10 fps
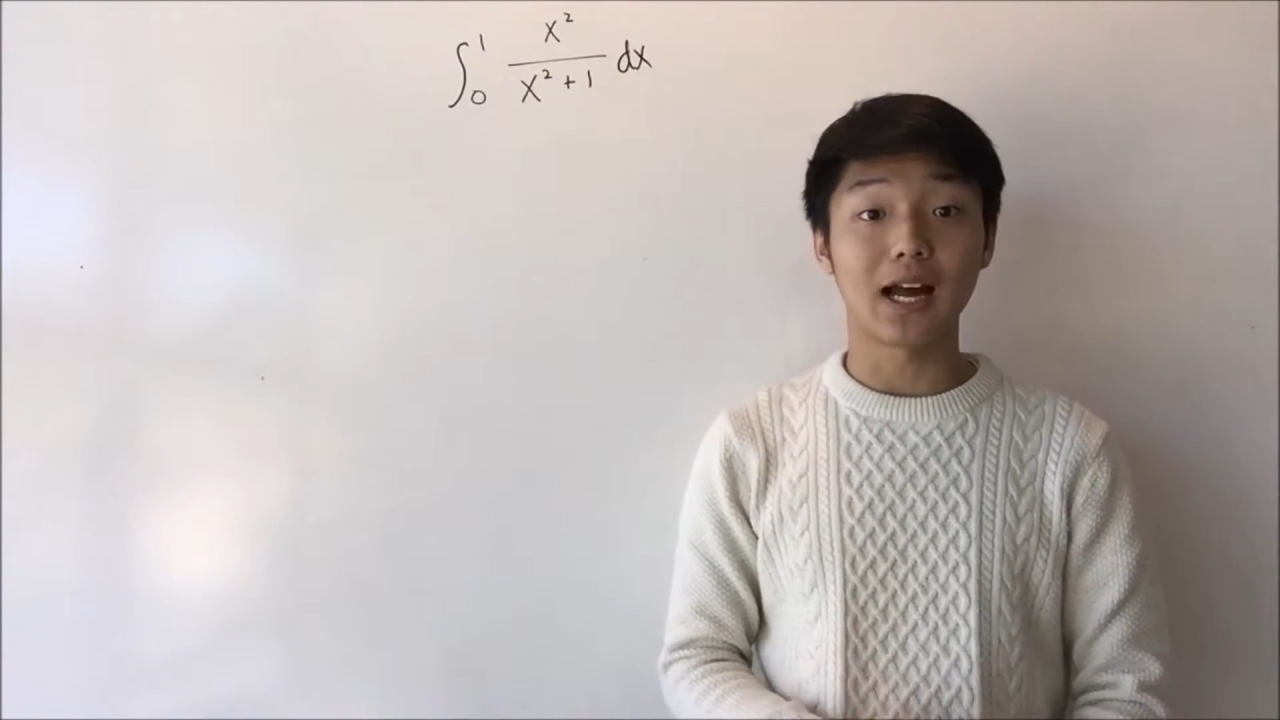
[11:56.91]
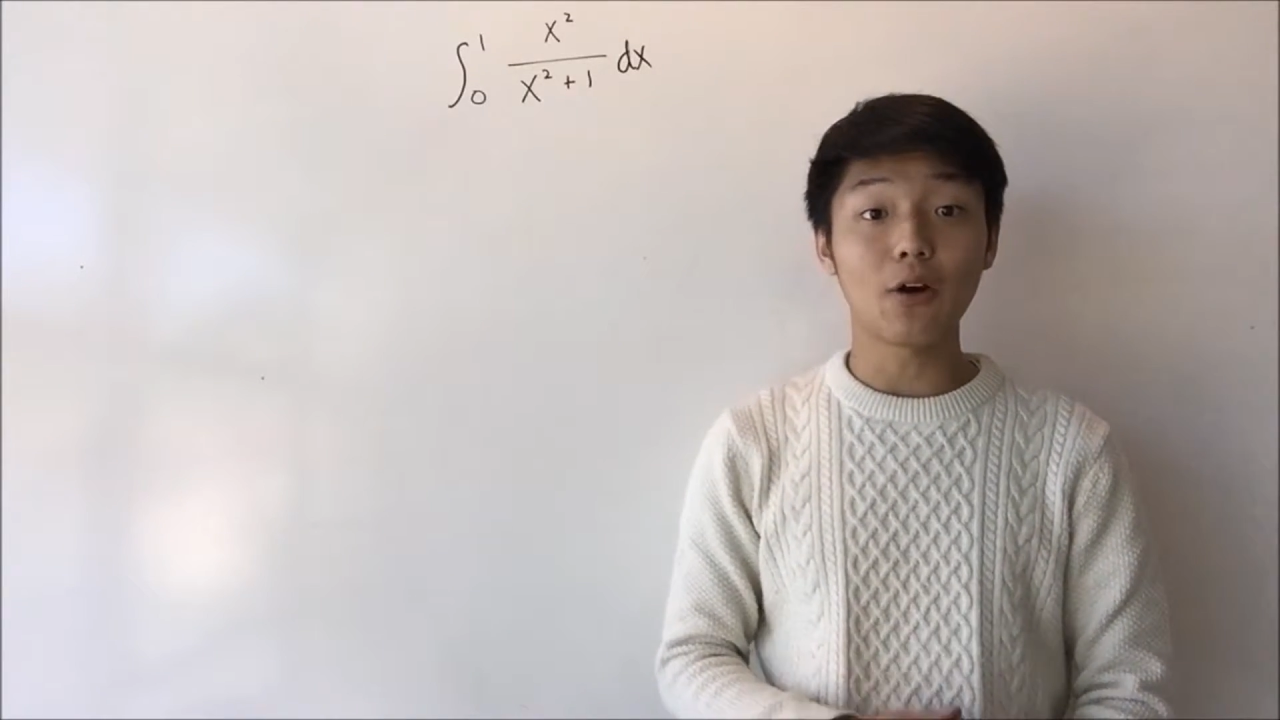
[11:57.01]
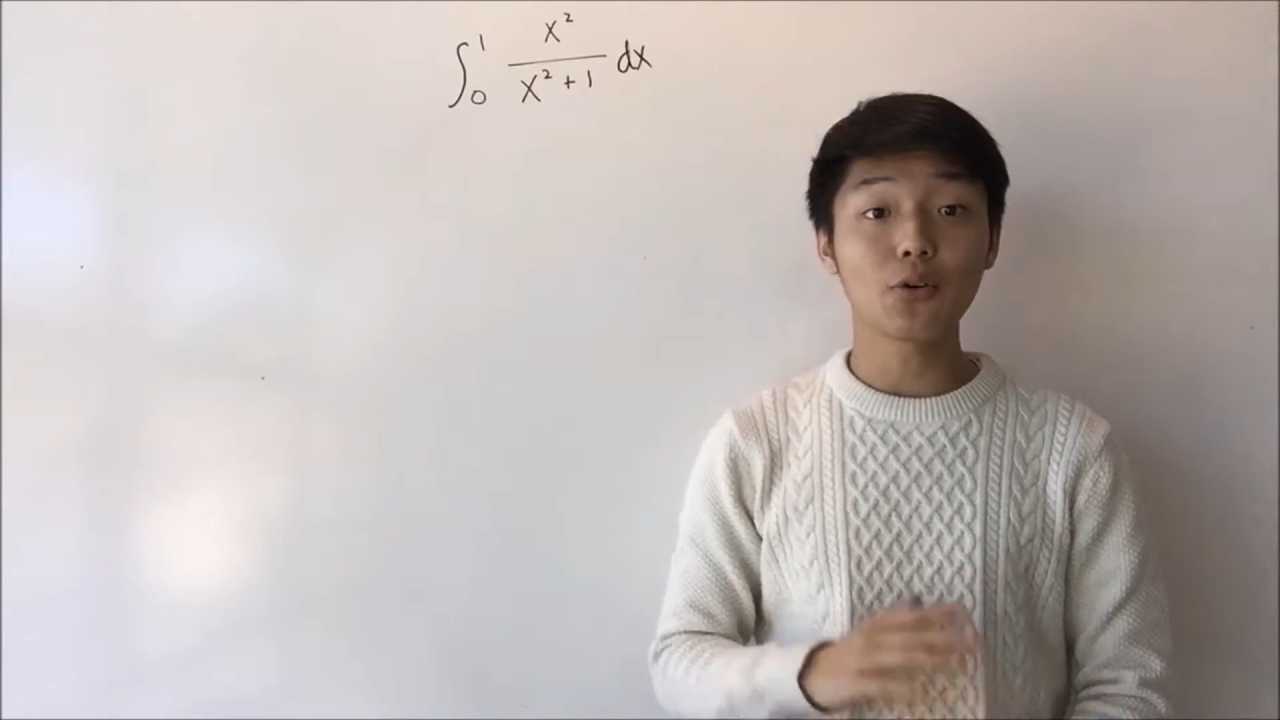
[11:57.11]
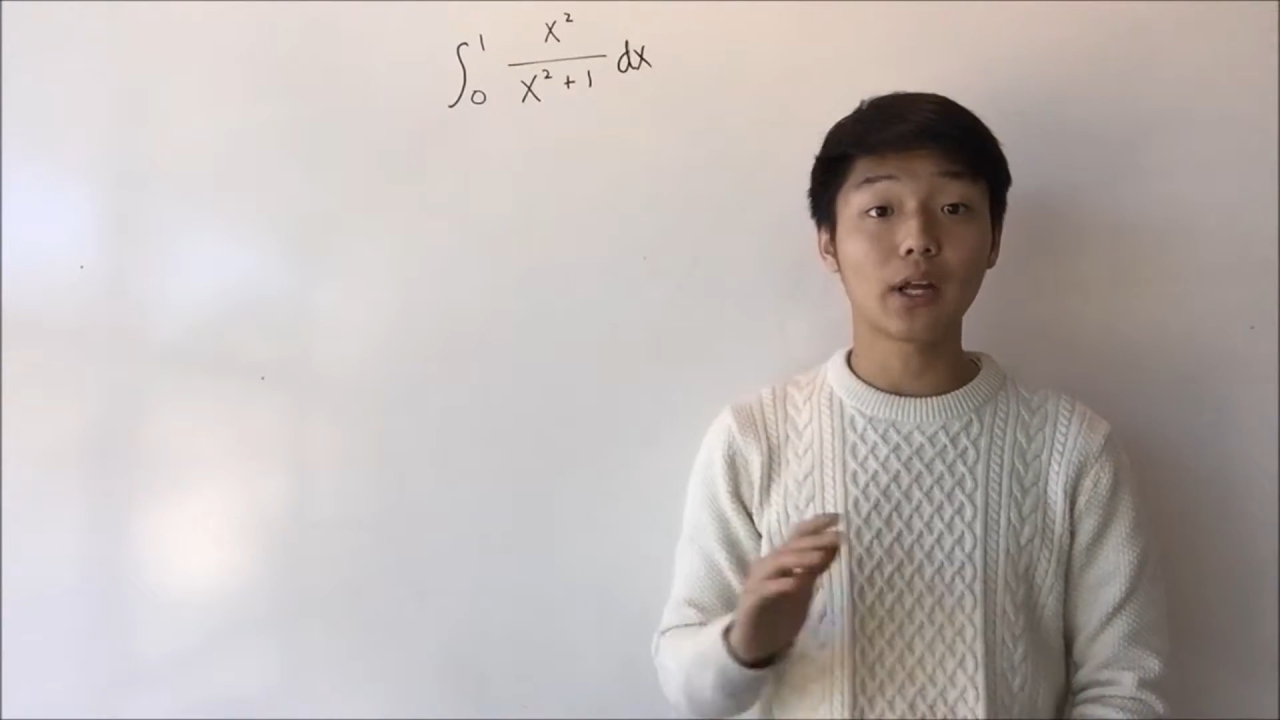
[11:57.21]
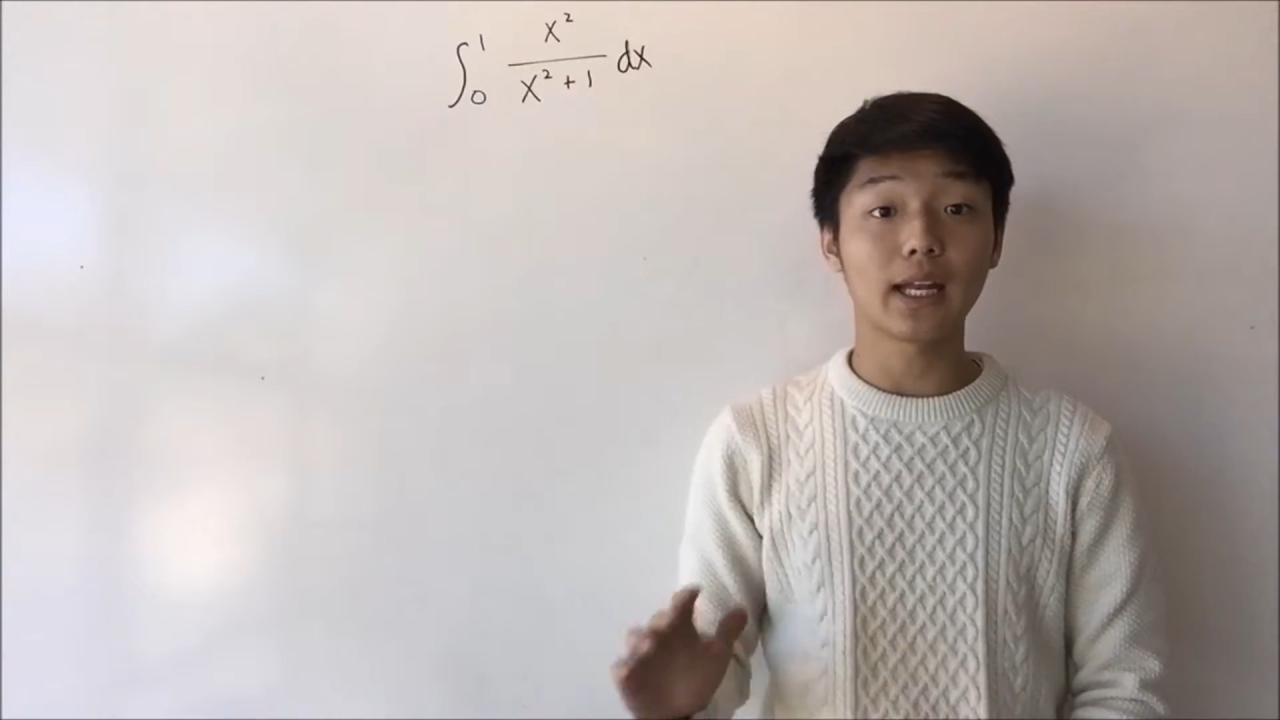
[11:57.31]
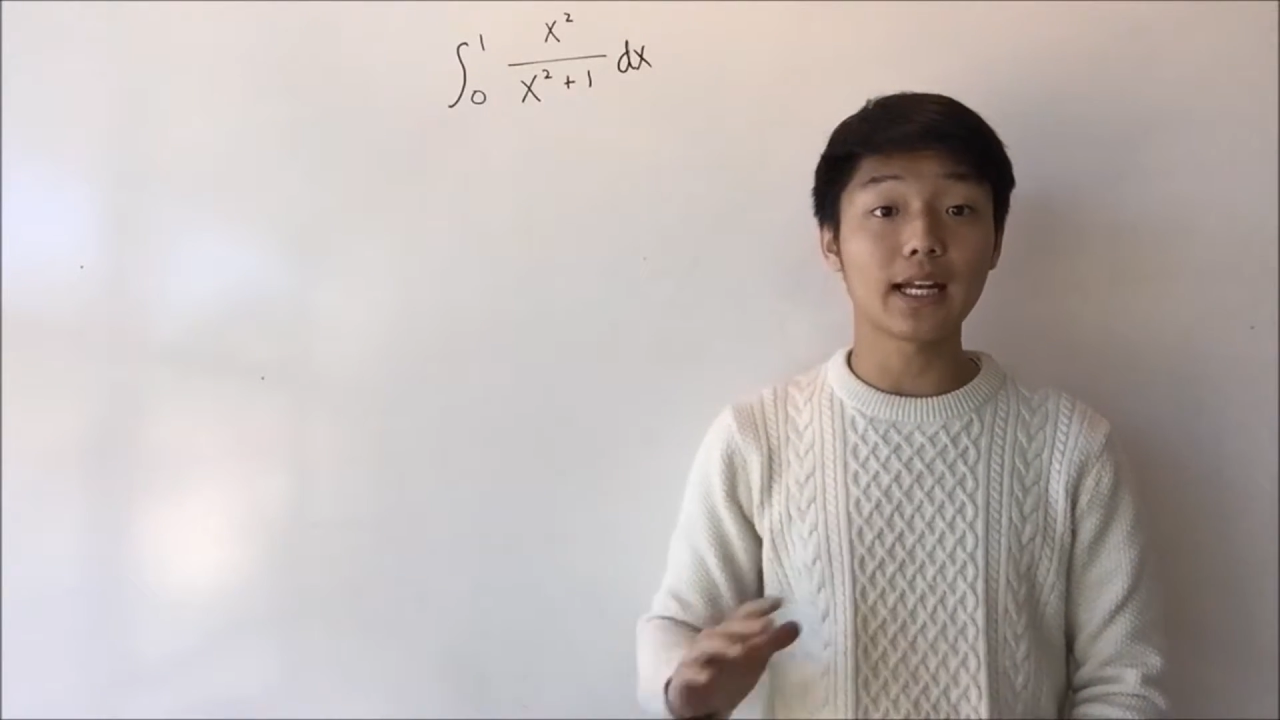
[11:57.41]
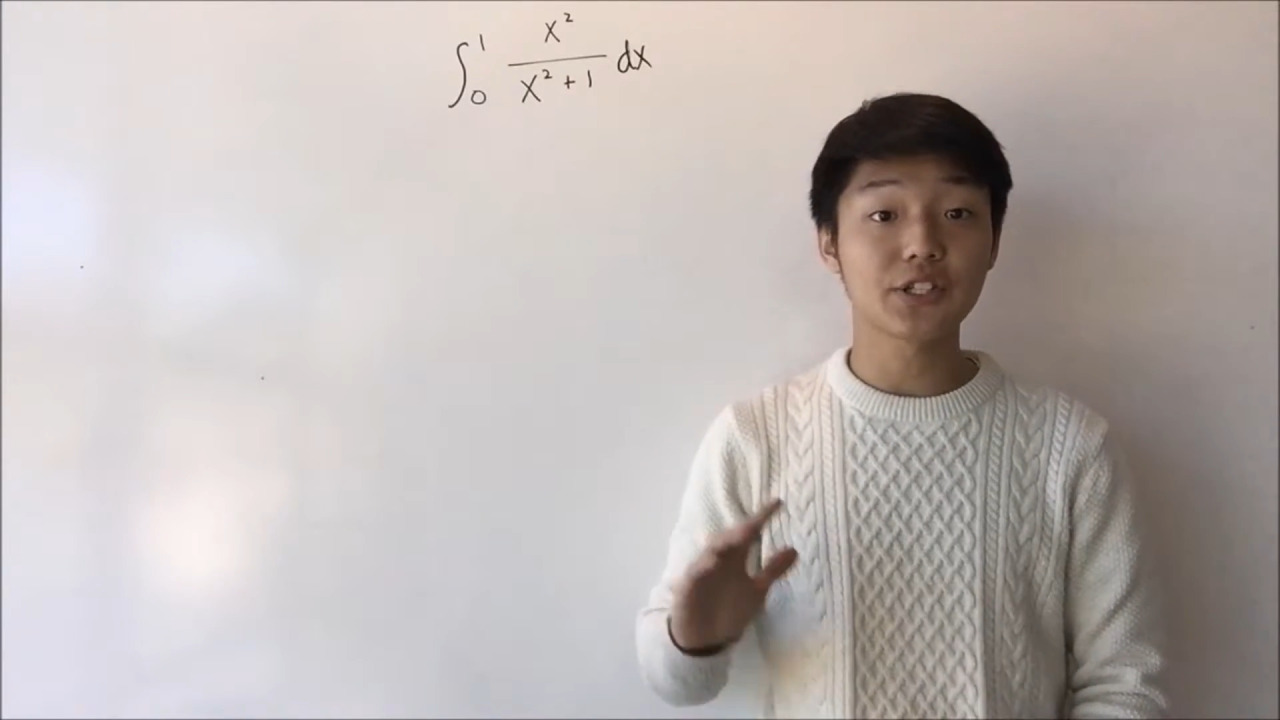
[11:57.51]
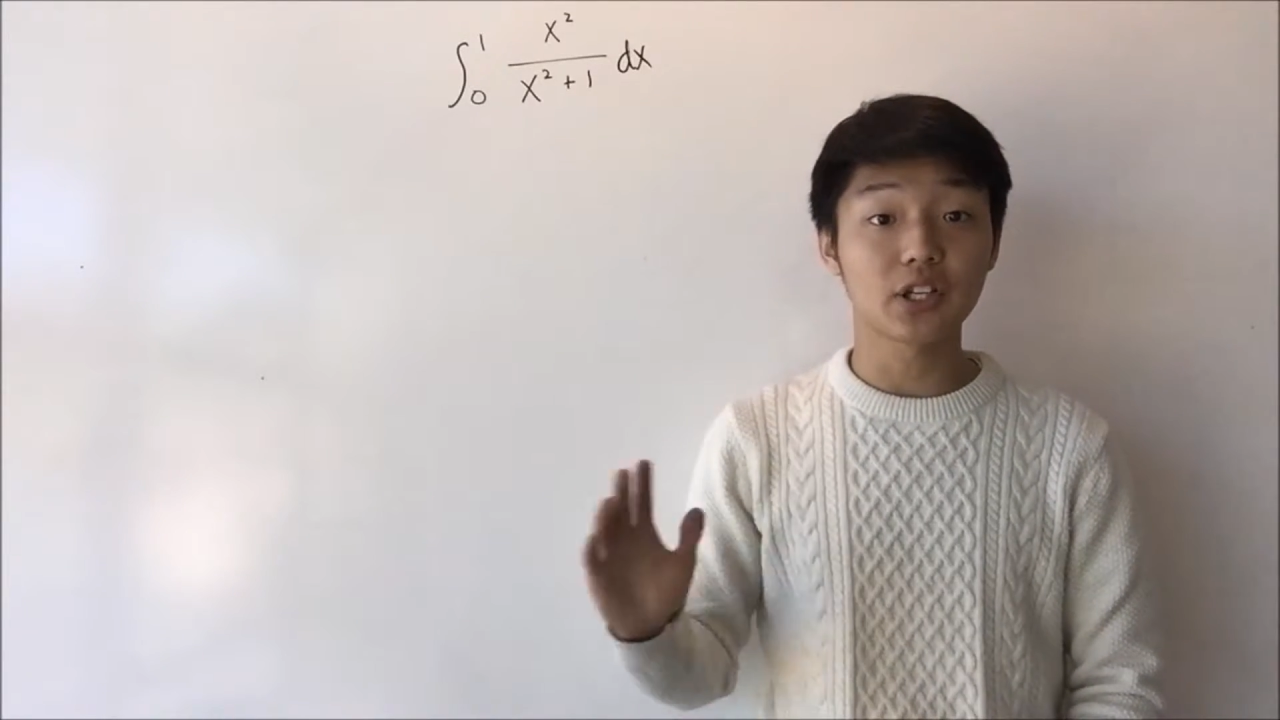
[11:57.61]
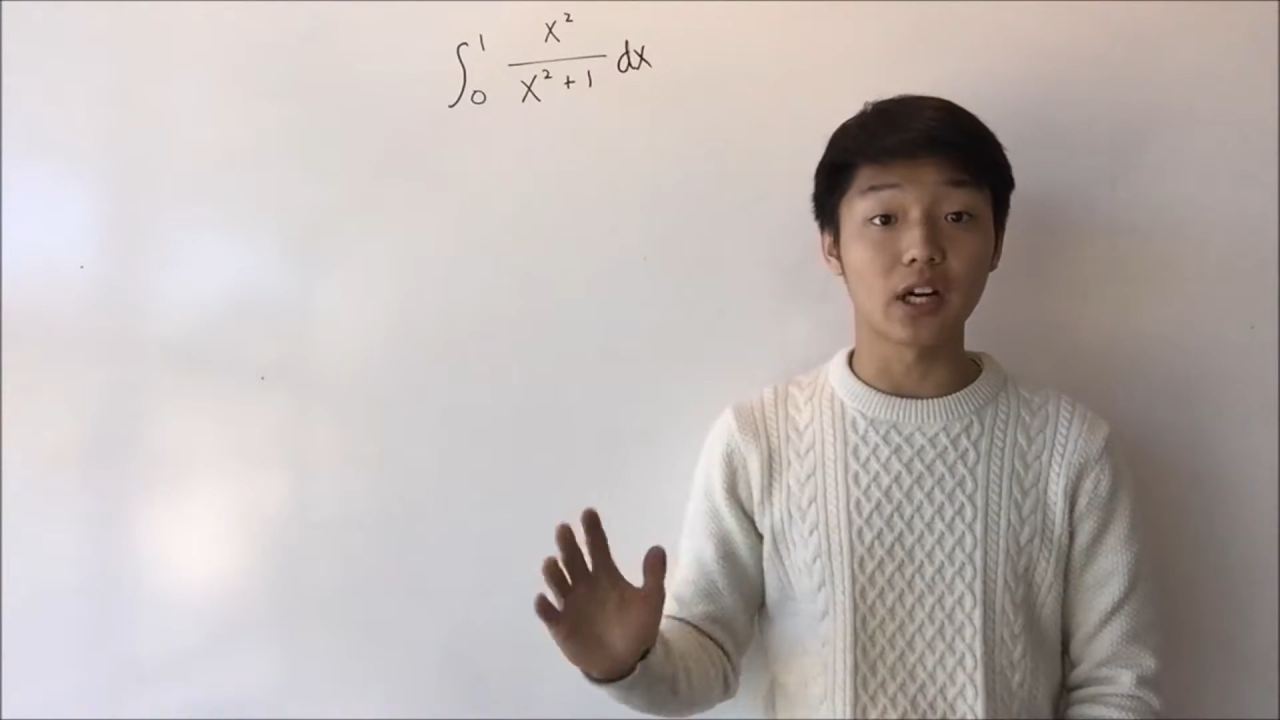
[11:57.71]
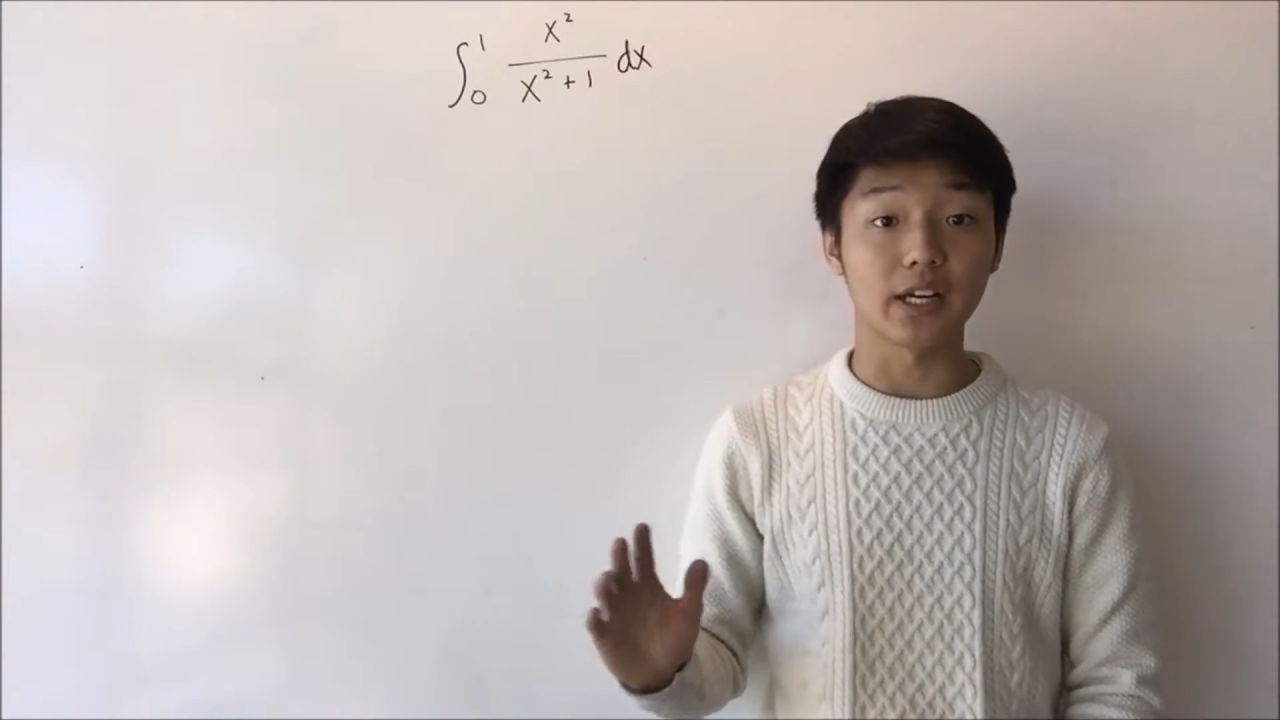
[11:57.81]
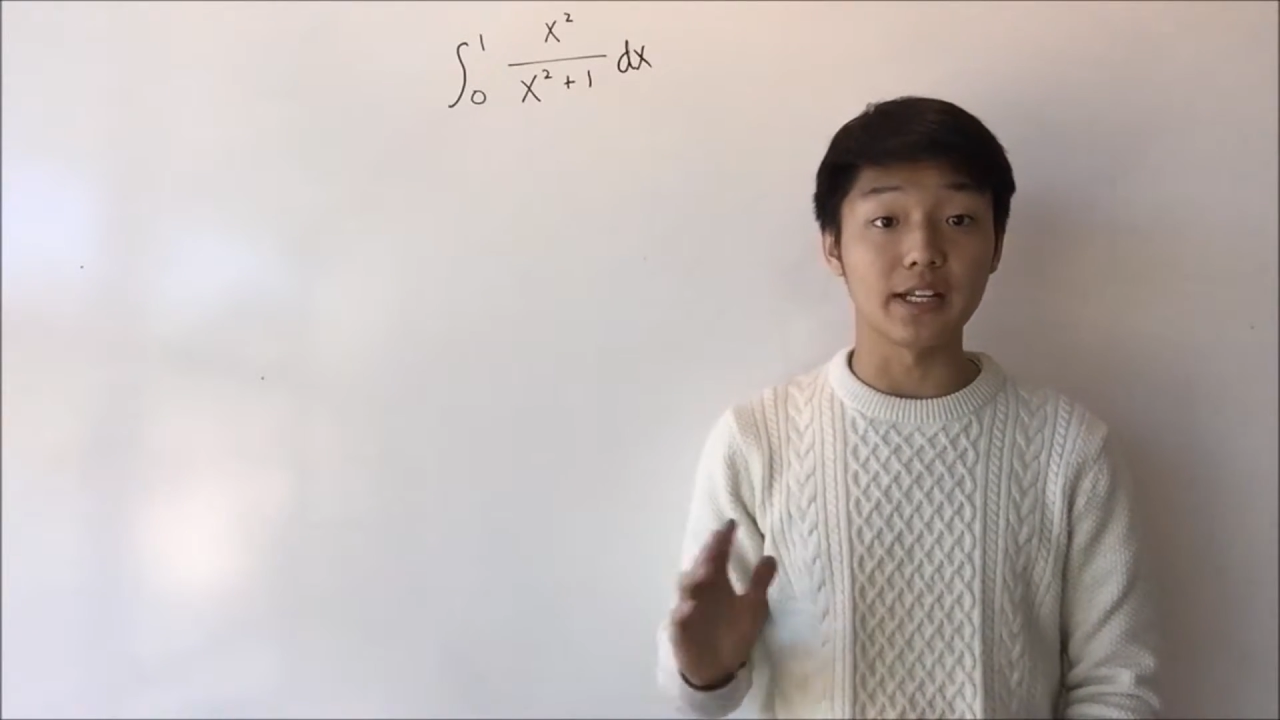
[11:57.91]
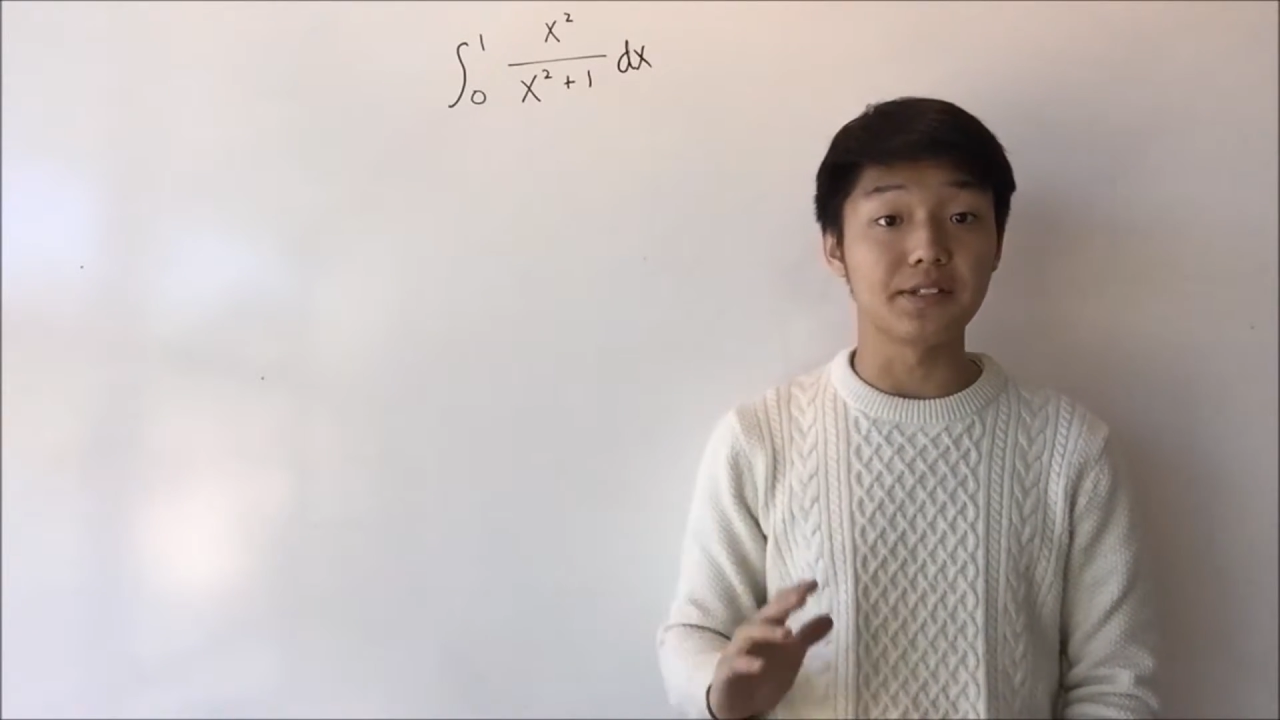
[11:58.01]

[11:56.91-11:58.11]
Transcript: How can I start?